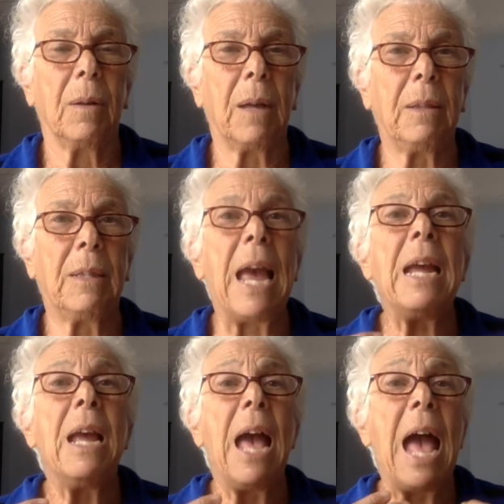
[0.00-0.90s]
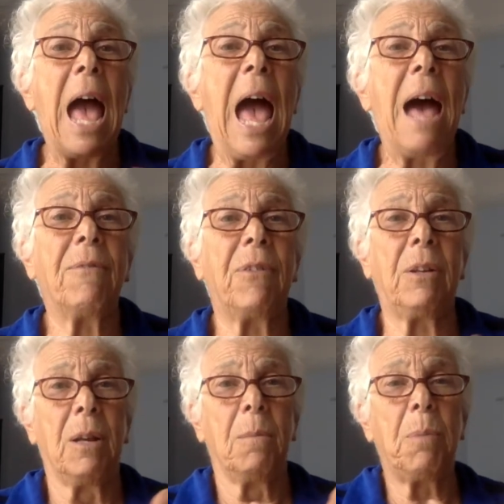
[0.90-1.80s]
Okay, they
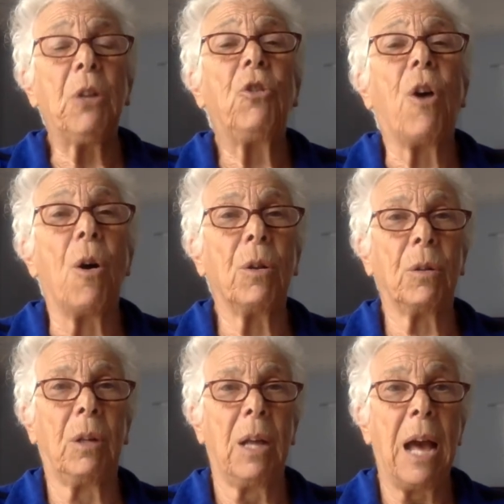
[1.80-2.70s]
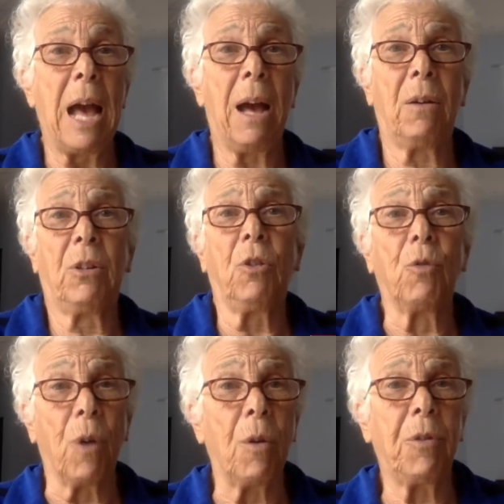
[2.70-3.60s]
haven't been told how to
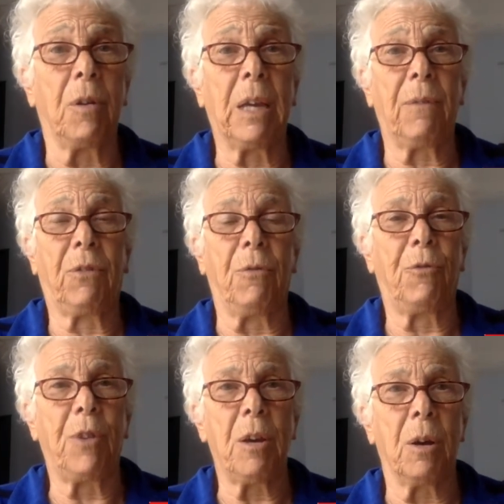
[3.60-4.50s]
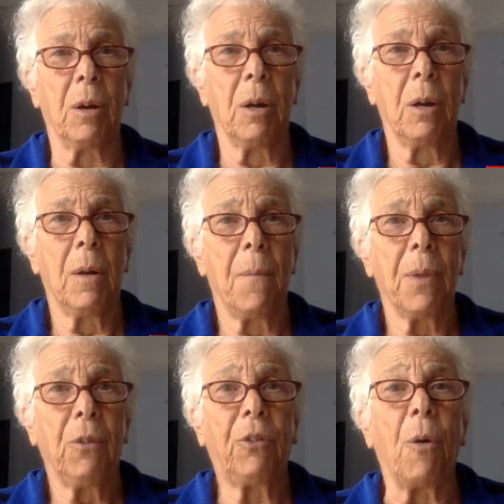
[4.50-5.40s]
grow their gift of fear.
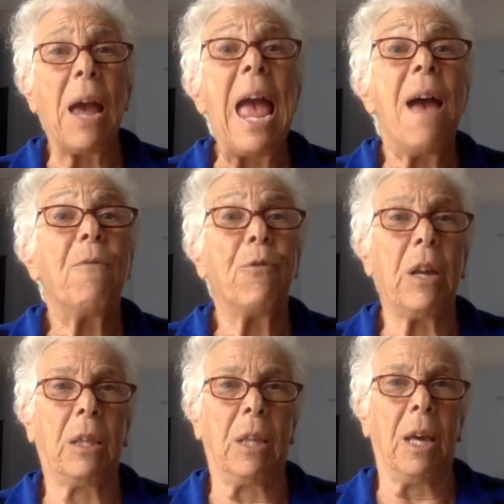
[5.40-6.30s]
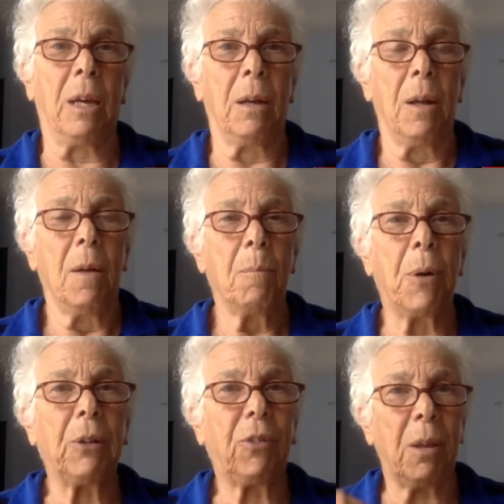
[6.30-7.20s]
So everything
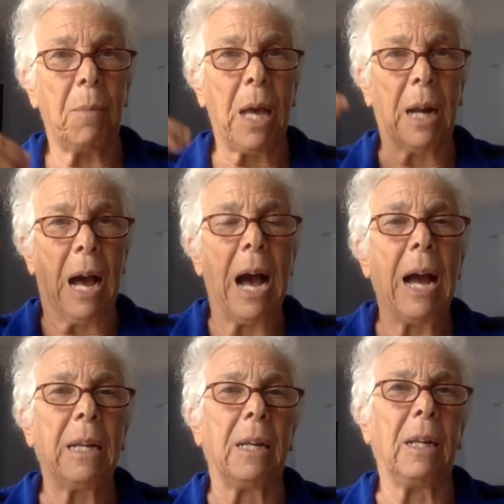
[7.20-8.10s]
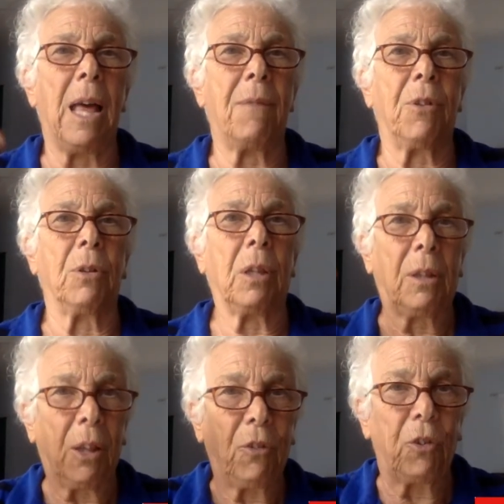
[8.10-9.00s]
puts them at a heightened level
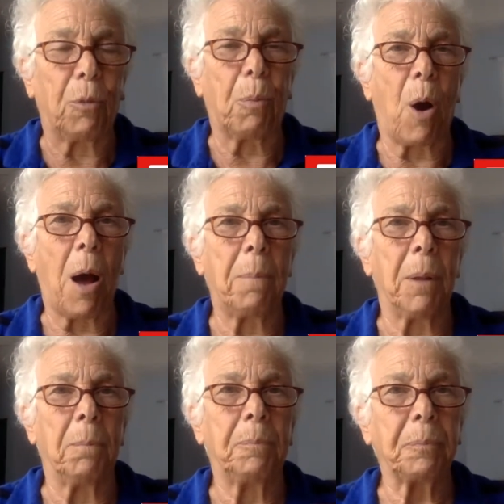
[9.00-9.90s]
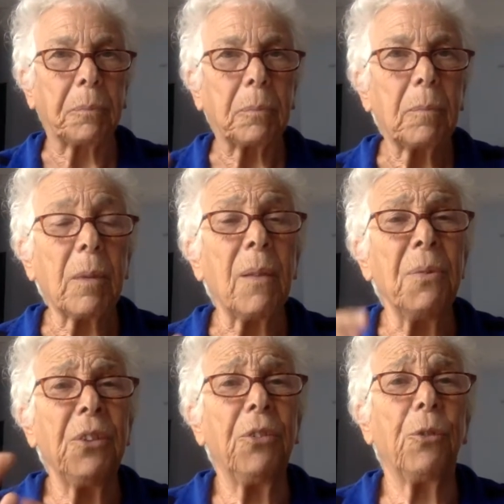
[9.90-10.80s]
that this is a problem.
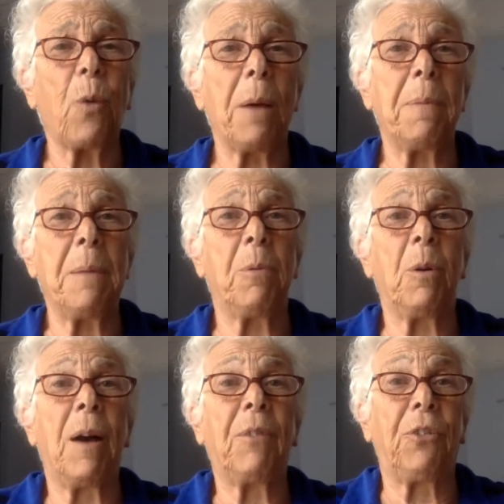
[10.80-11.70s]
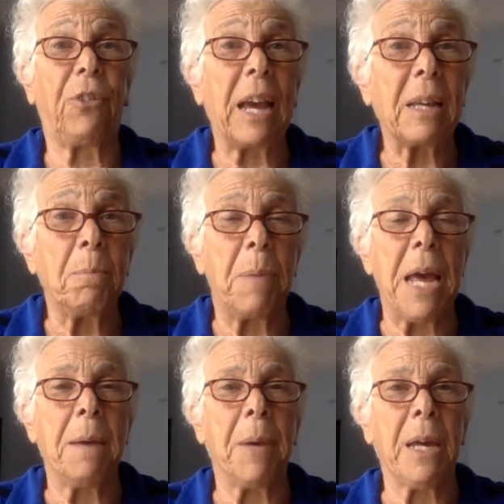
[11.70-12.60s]
This is why people who have a second
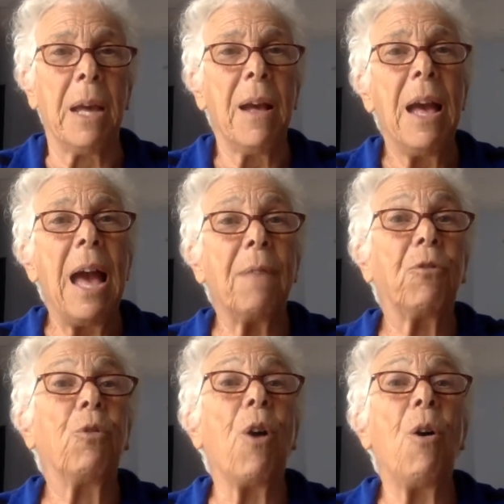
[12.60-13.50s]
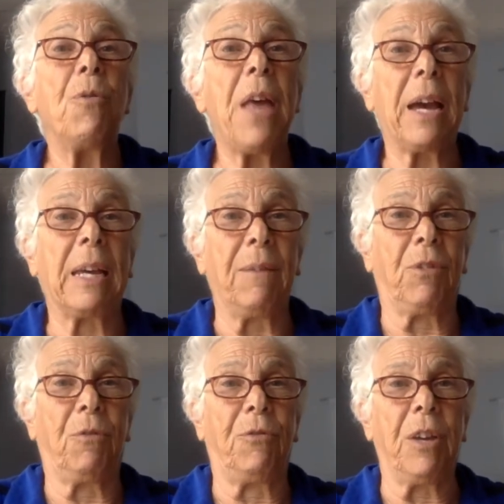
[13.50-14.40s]
baby have grown that
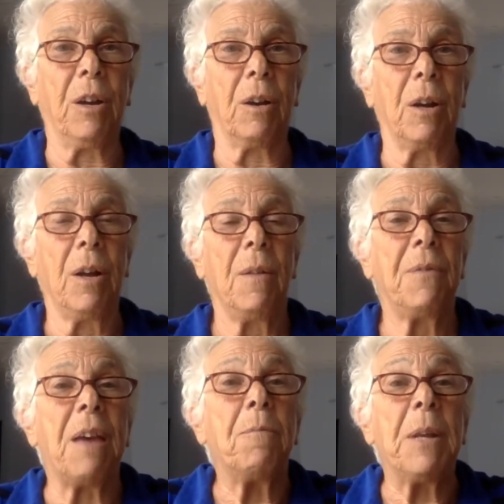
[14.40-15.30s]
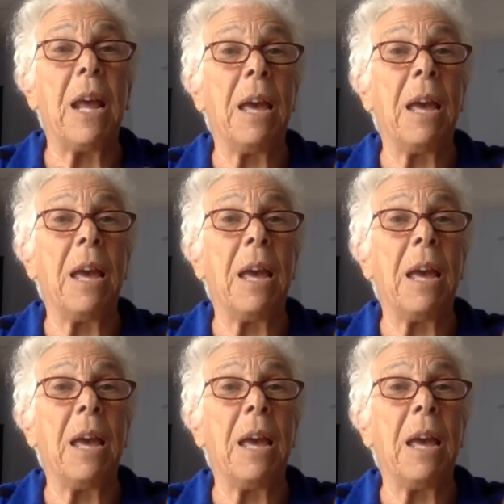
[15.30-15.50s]
gift of fear. They've been